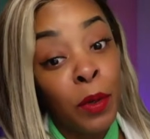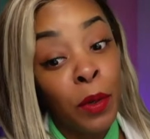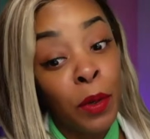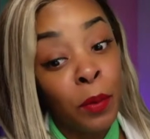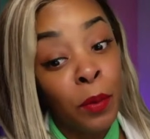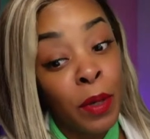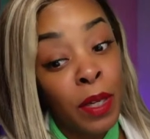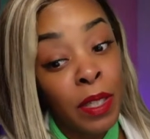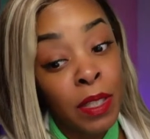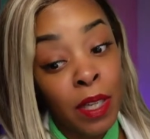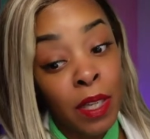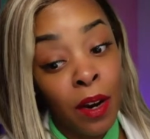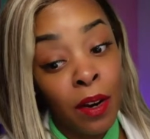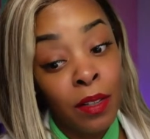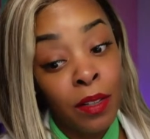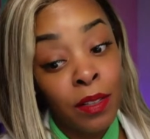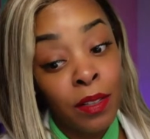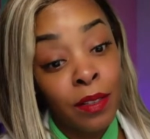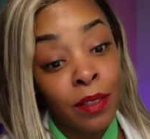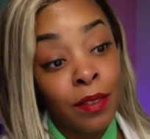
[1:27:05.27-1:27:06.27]

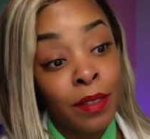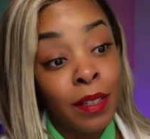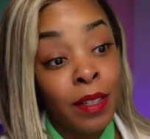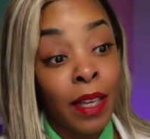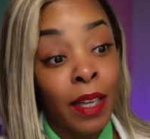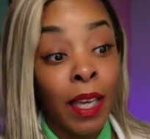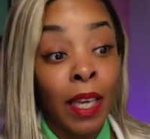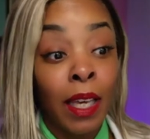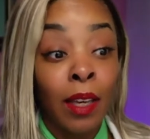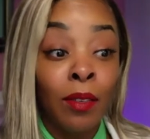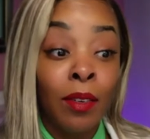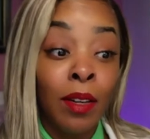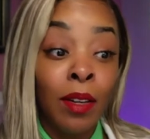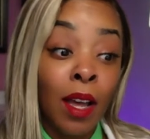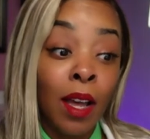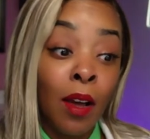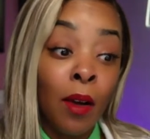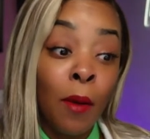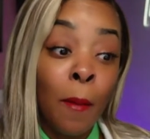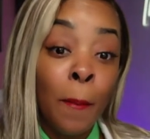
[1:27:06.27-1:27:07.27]
research, even
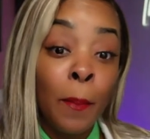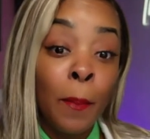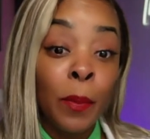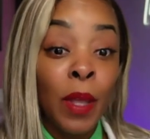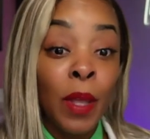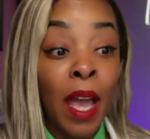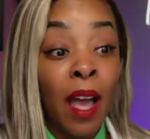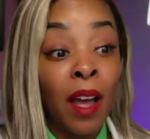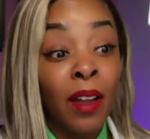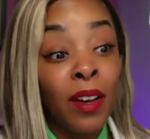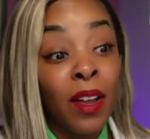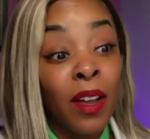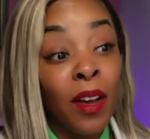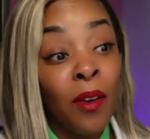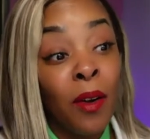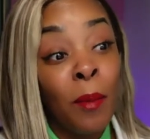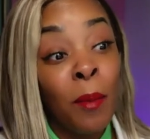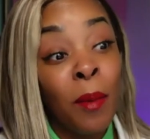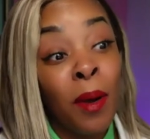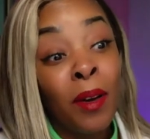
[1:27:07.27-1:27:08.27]
though Y'all know
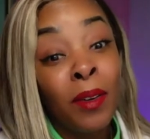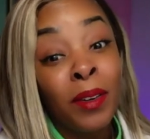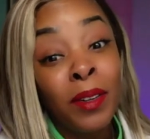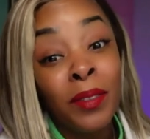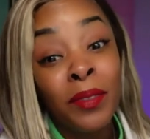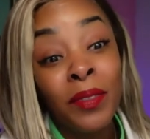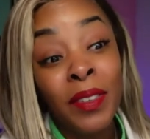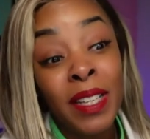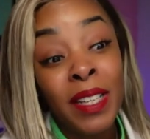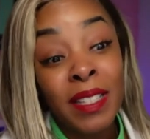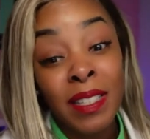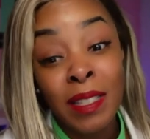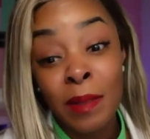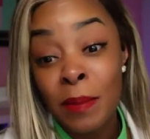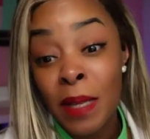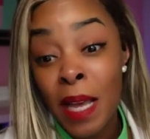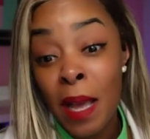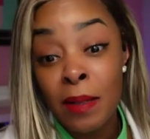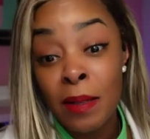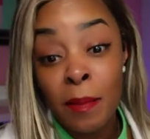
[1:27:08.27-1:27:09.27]
I'm on the fence
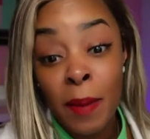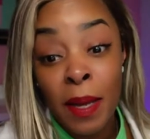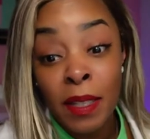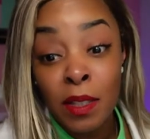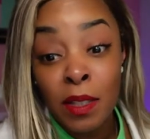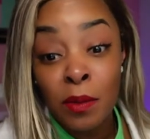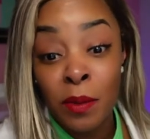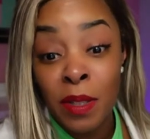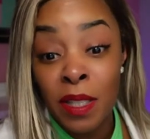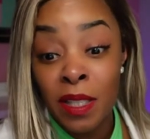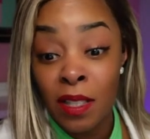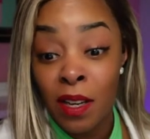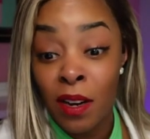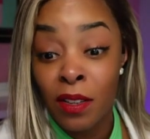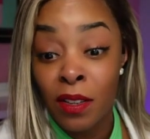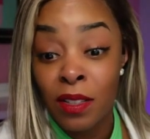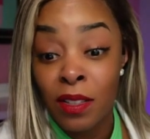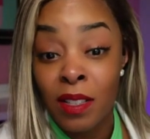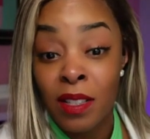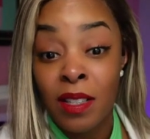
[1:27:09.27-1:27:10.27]
sometimes about this
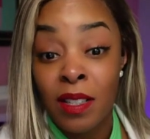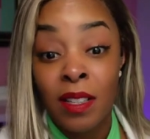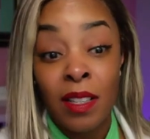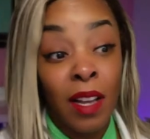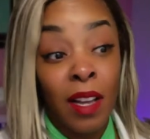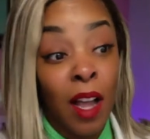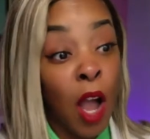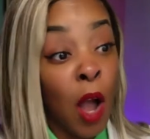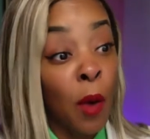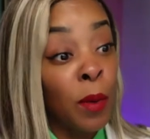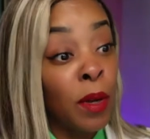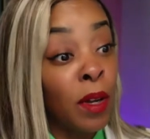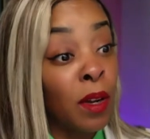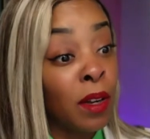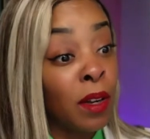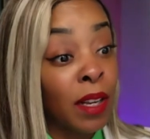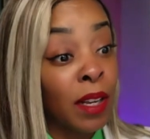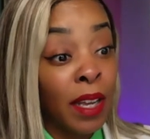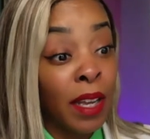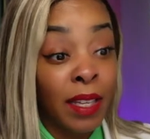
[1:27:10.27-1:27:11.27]
research. Are we going
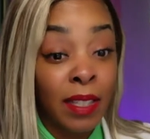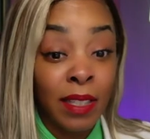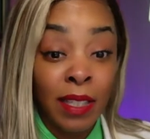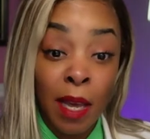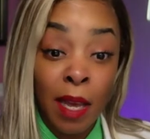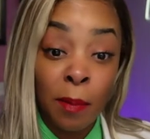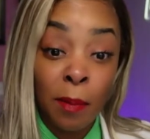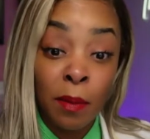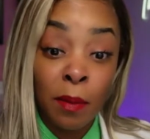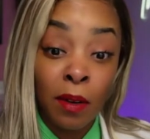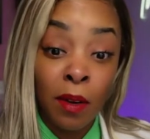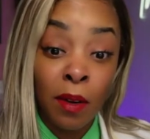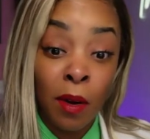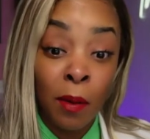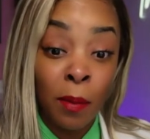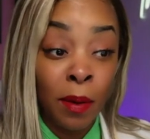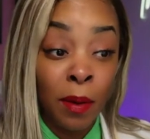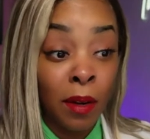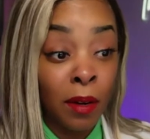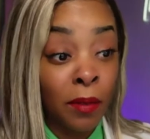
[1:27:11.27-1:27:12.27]
to accept? Are
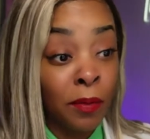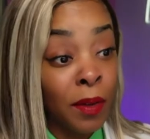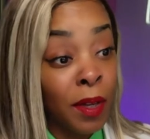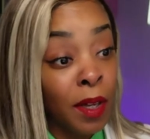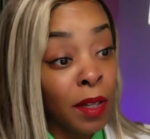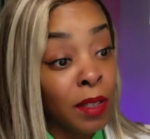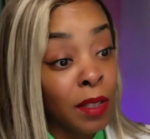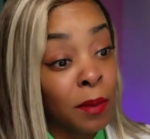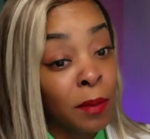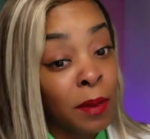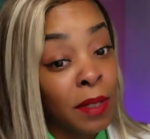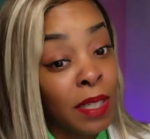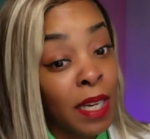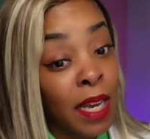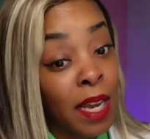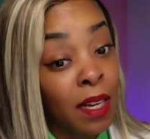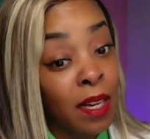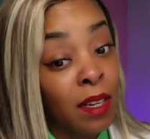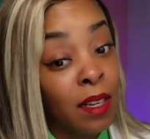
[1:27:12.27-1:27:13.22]
we going to fail to reject?